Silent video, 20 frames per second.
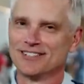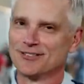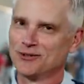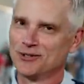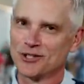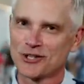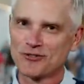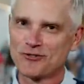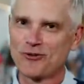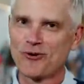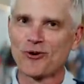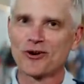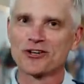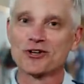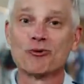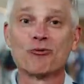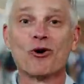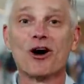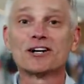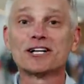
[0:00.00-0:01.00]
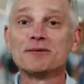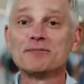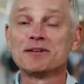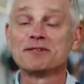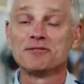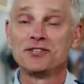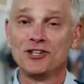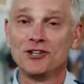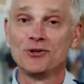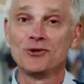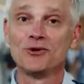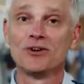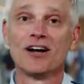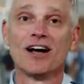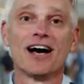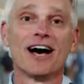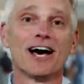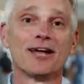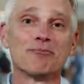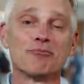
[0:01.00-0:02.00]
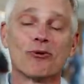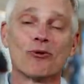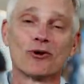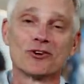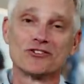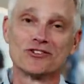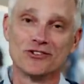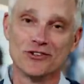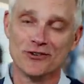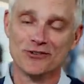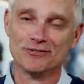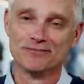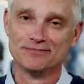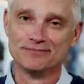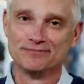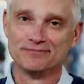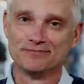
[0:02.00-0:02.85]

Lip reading: We look forward to welcoming you on board soon.